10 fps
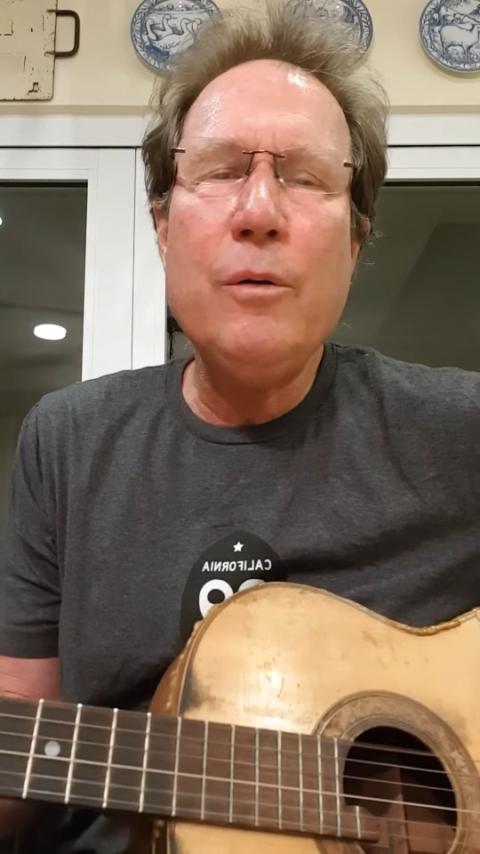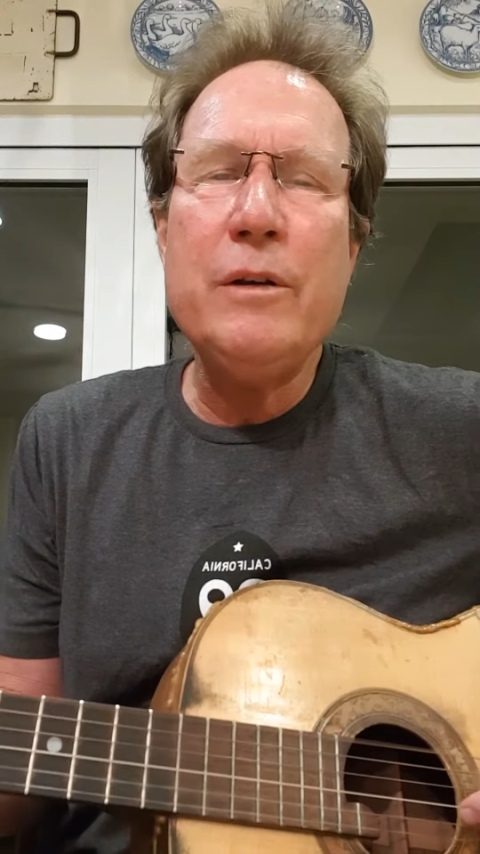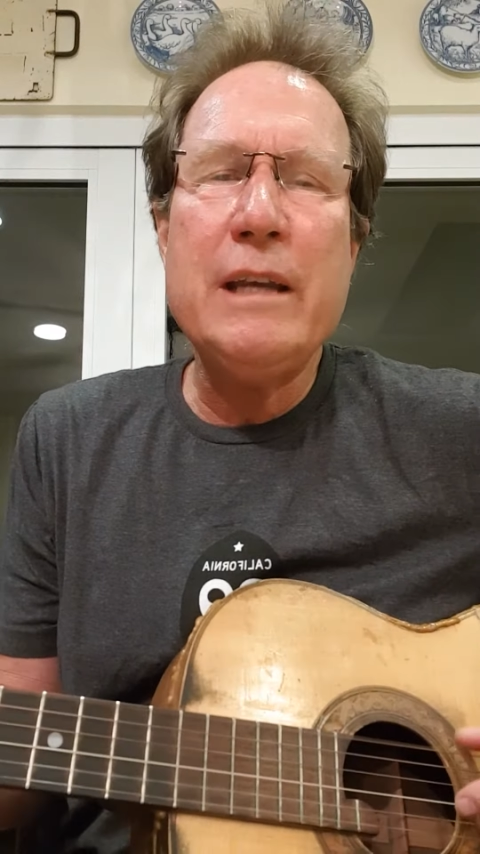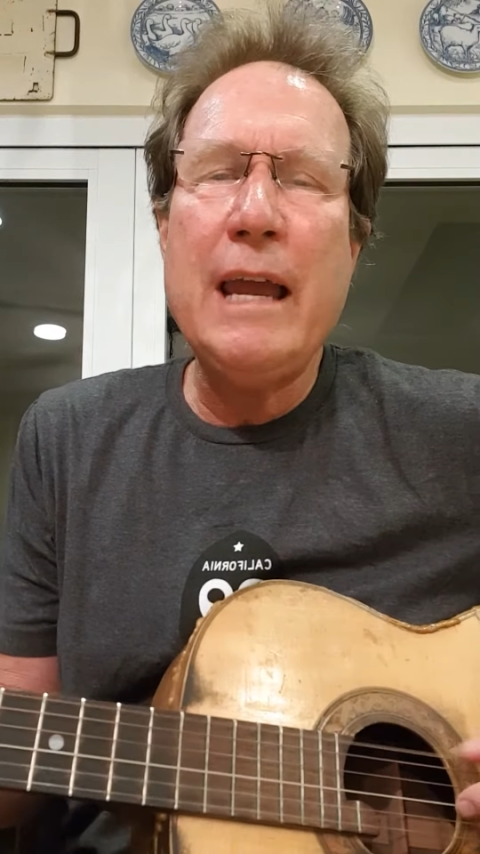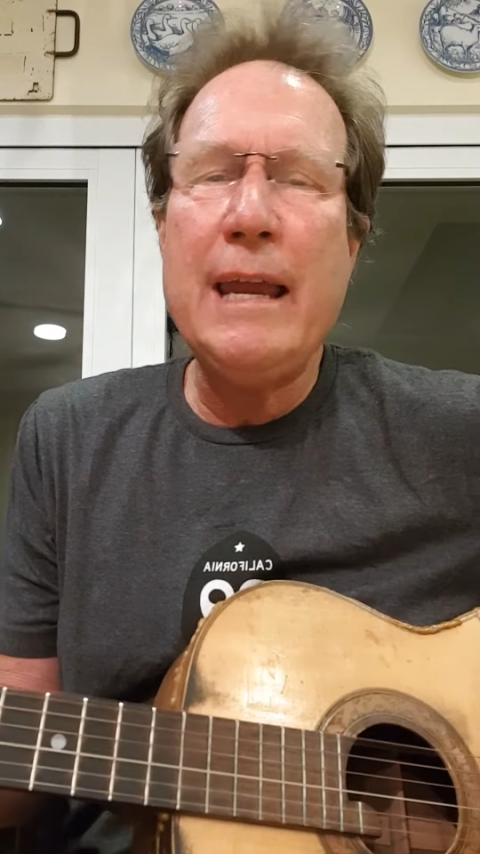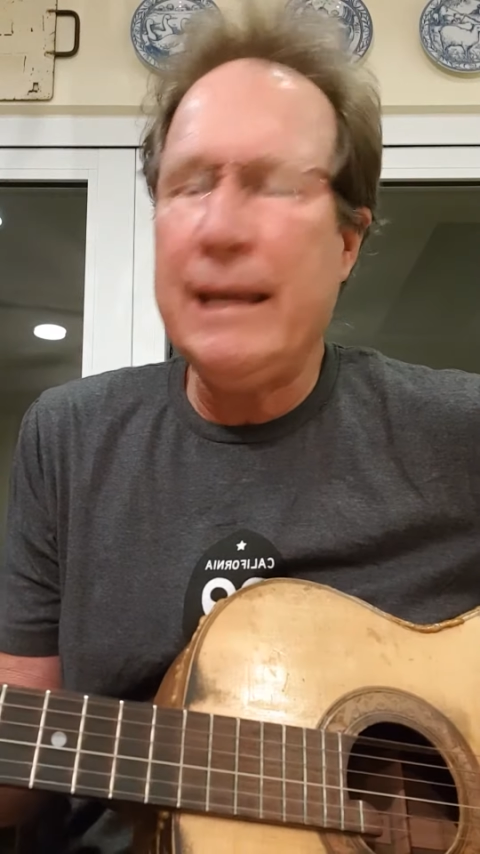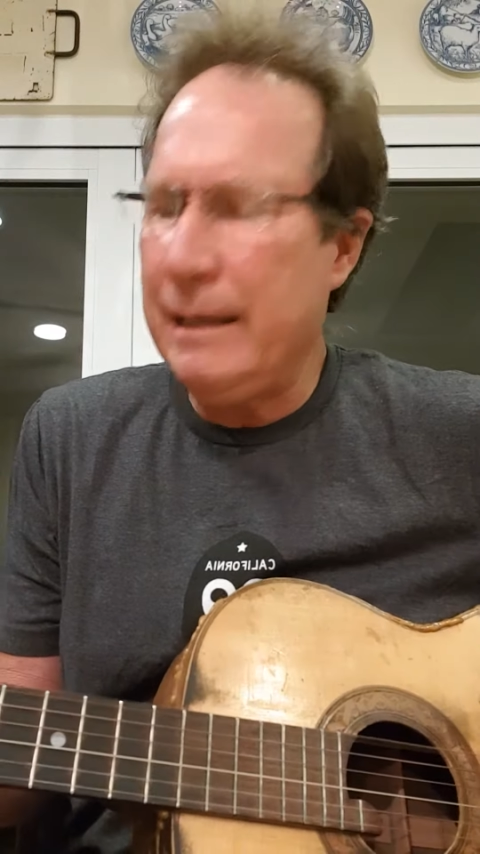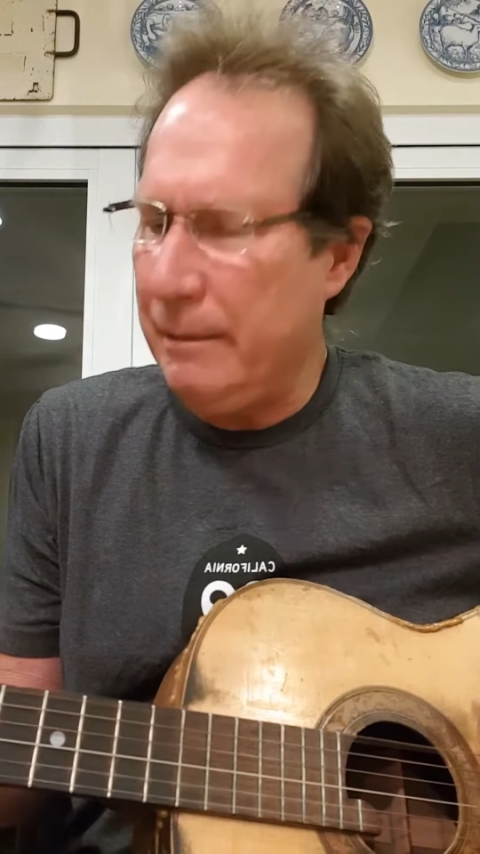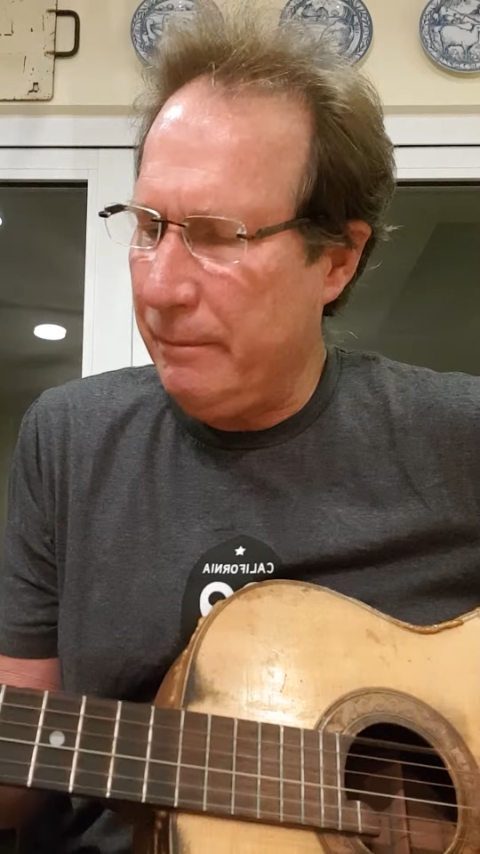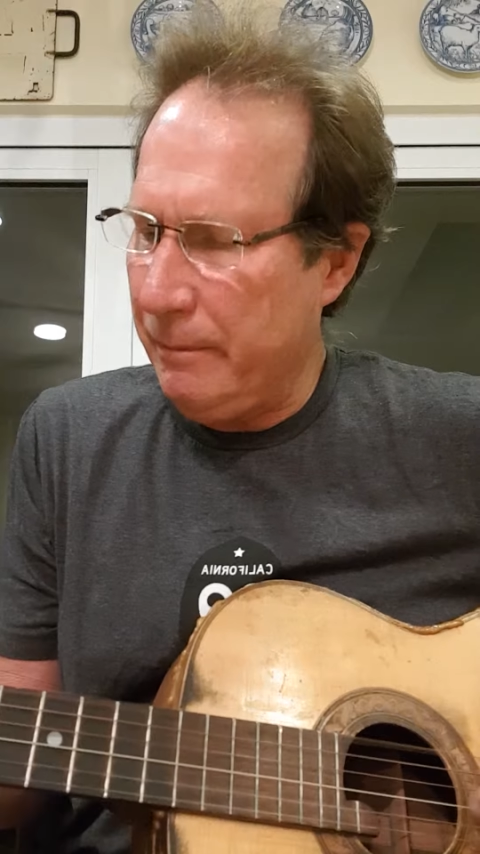
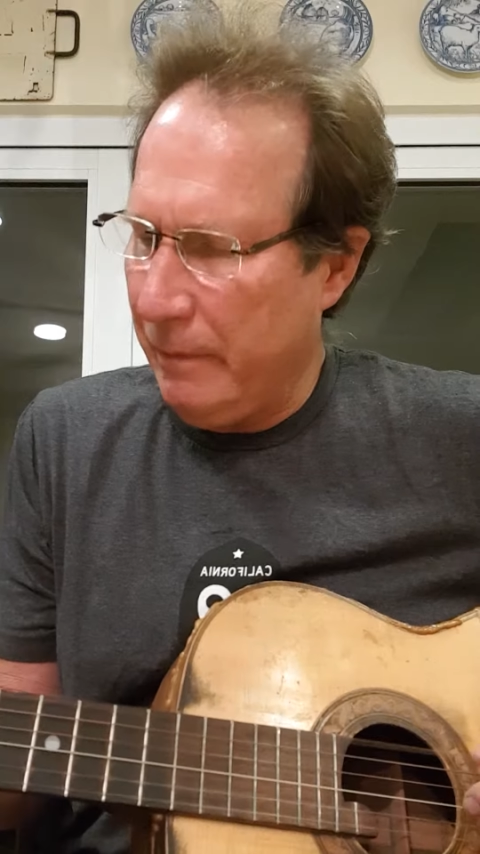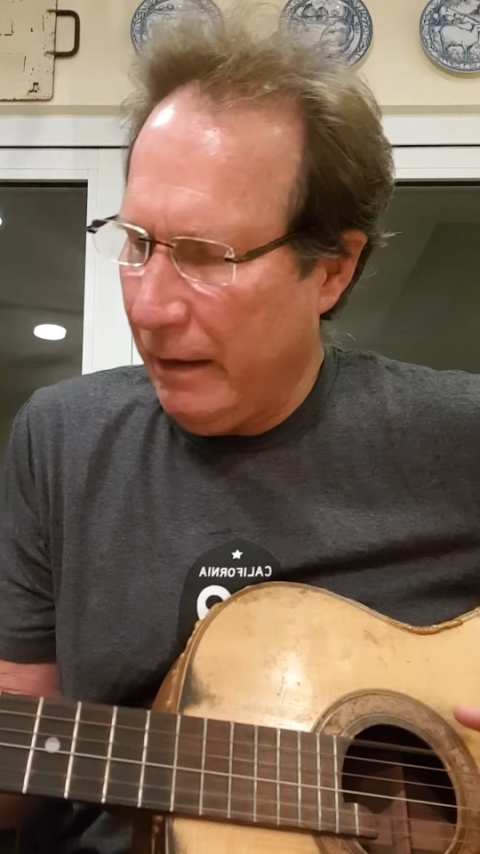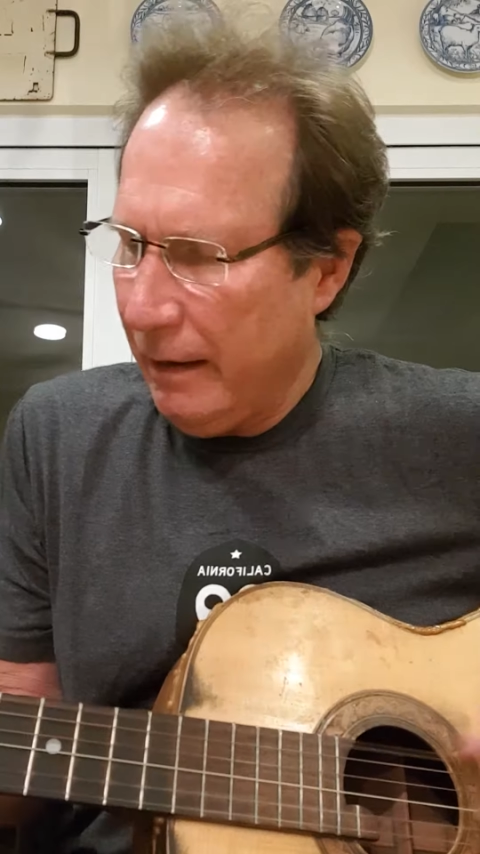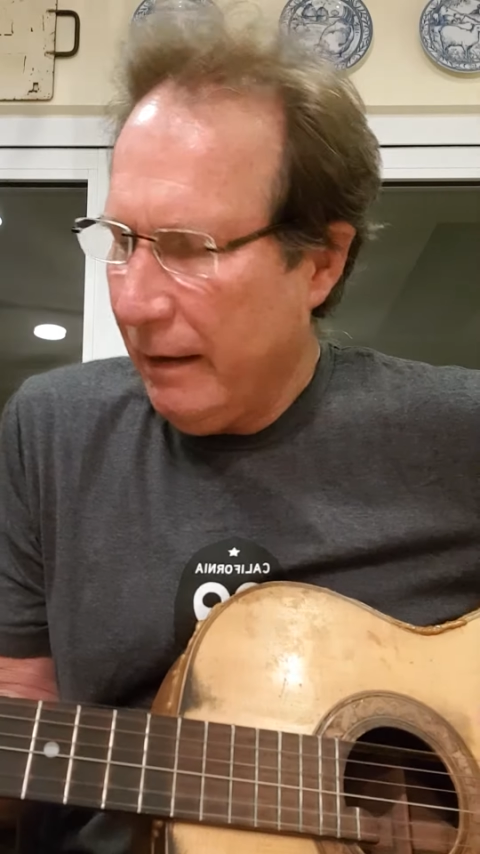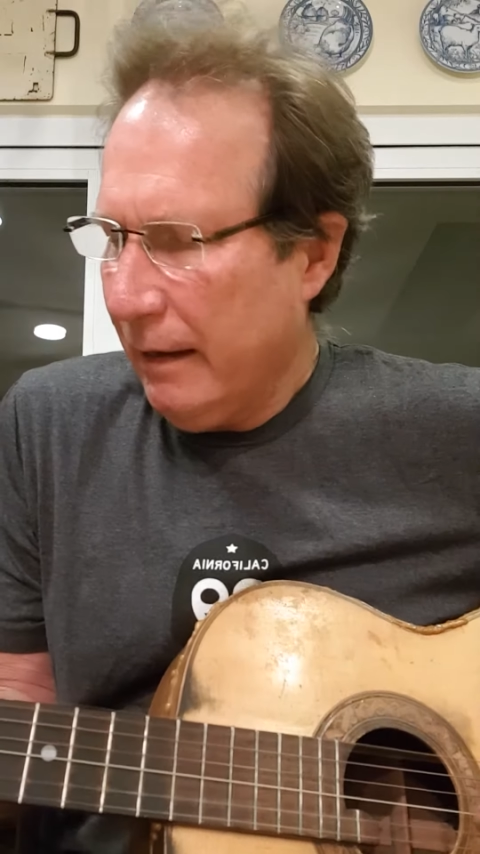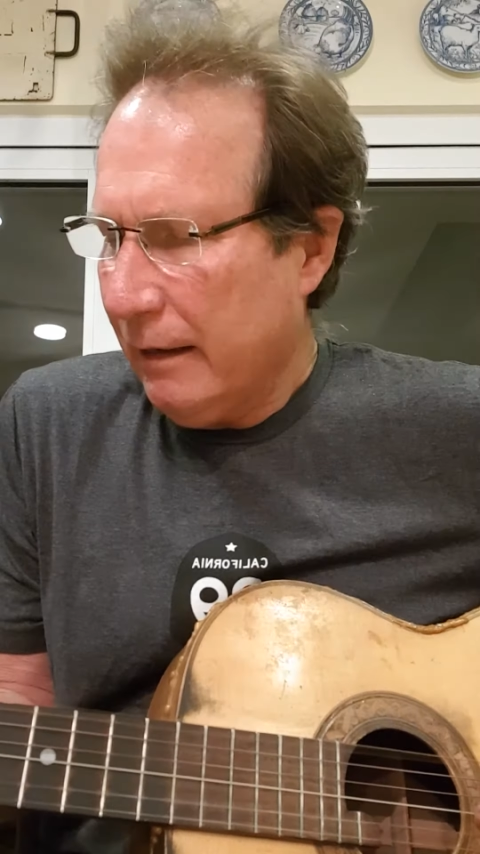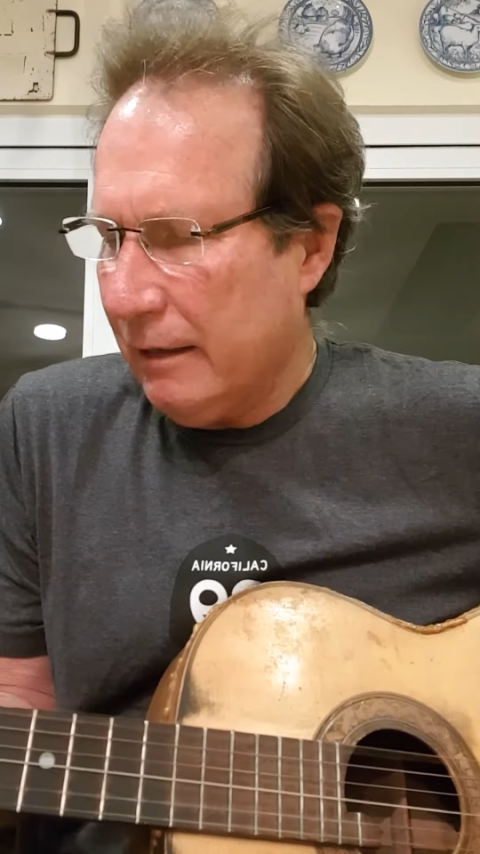name?